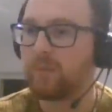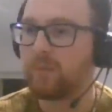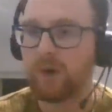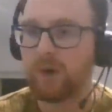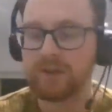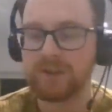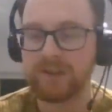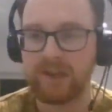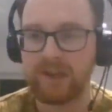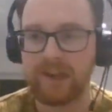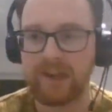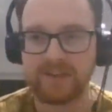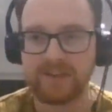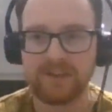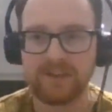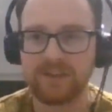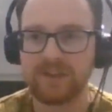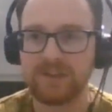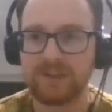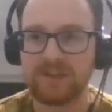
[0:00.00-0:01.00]
whilst
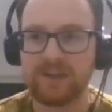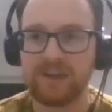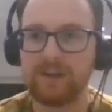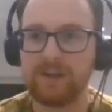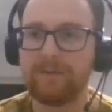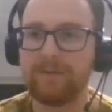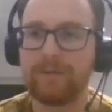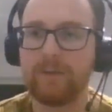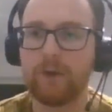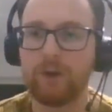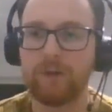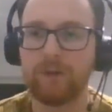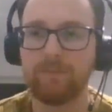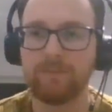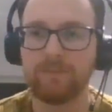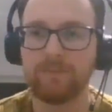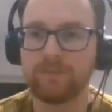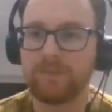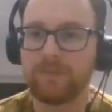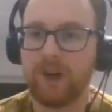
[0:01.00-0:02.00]
Kolasinac is still in
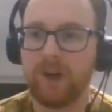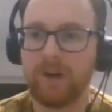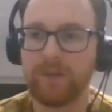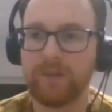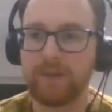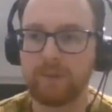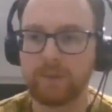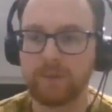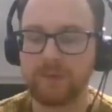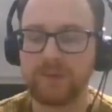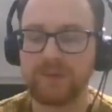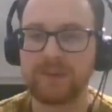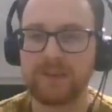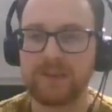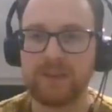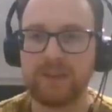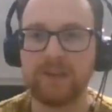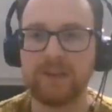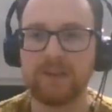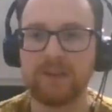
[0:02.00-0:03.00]
form, I think we'll
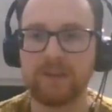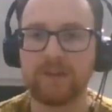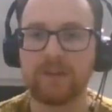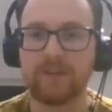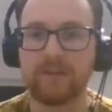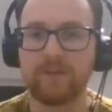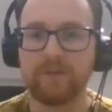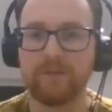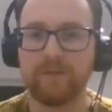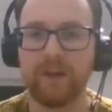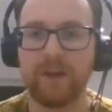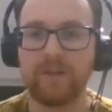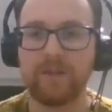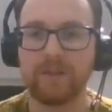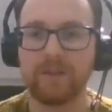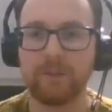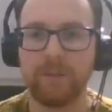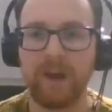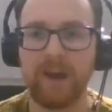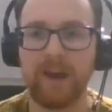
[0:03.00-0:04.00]
see 5
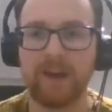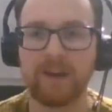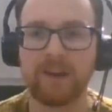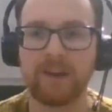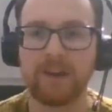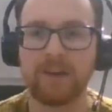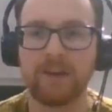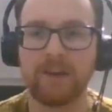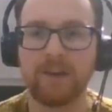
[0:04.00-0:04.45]
at the back.